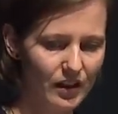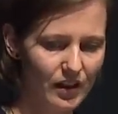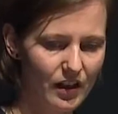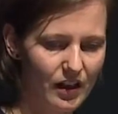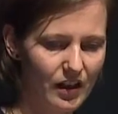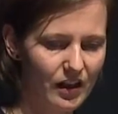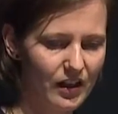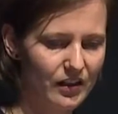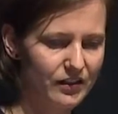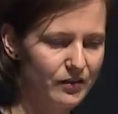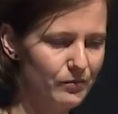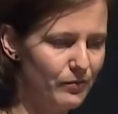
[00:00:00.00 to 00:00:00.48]

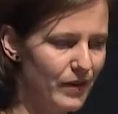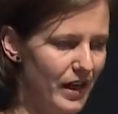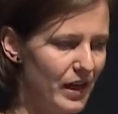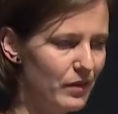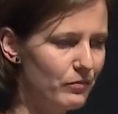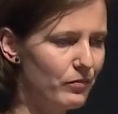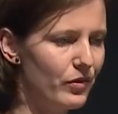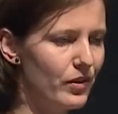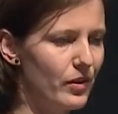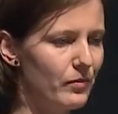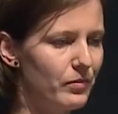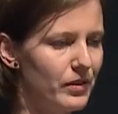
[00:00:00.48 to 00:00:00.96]
the
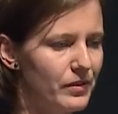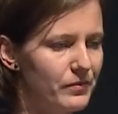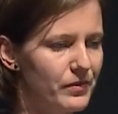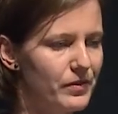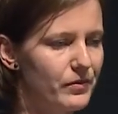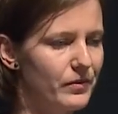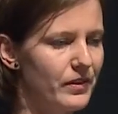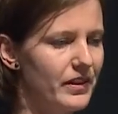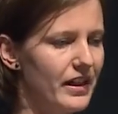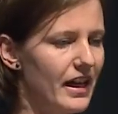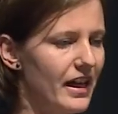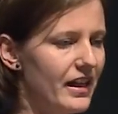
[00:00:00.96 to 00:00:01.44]
main
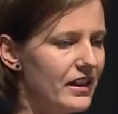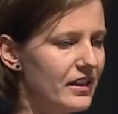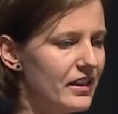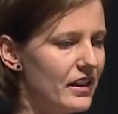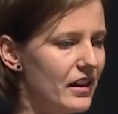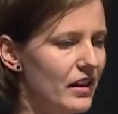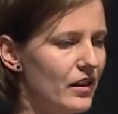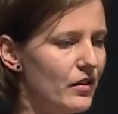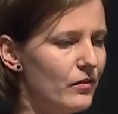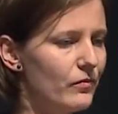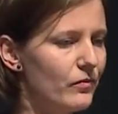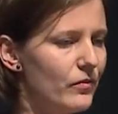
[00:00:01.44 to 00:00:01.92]
problems with
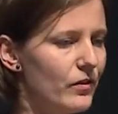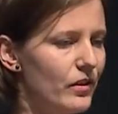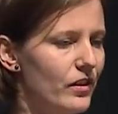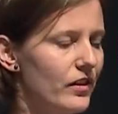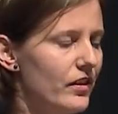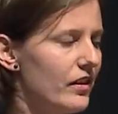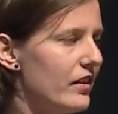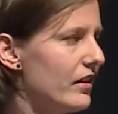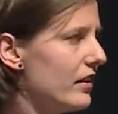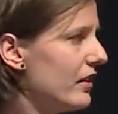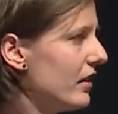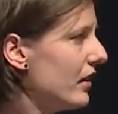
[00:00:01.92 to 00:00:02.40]
Acta
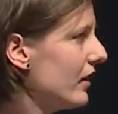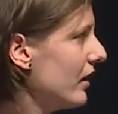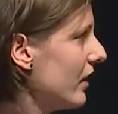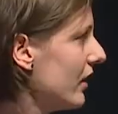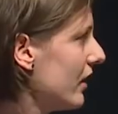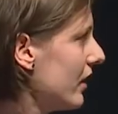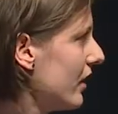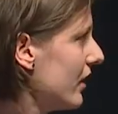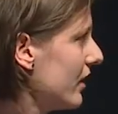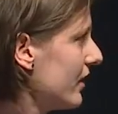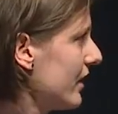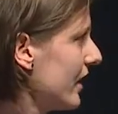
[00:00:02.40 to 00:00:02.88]
were
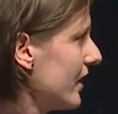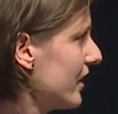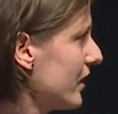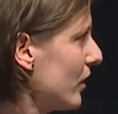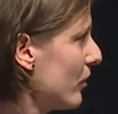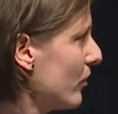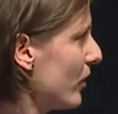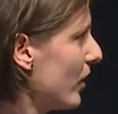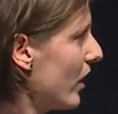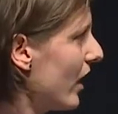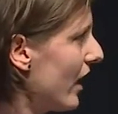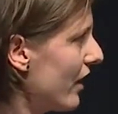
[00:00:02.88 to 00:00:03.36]
that
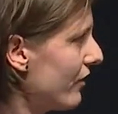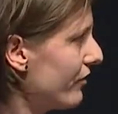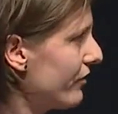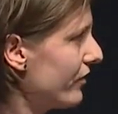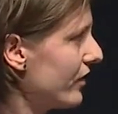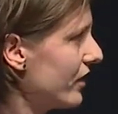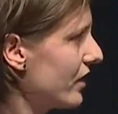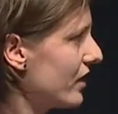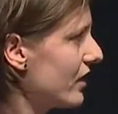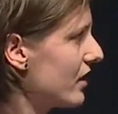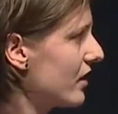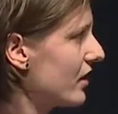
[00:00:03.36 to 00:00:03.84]
there were
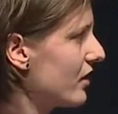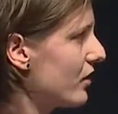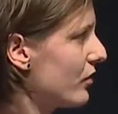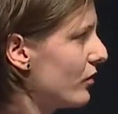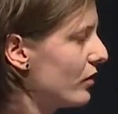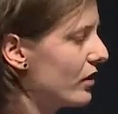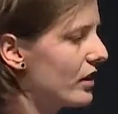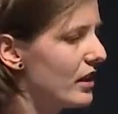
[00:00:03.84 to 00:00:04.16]
efforts to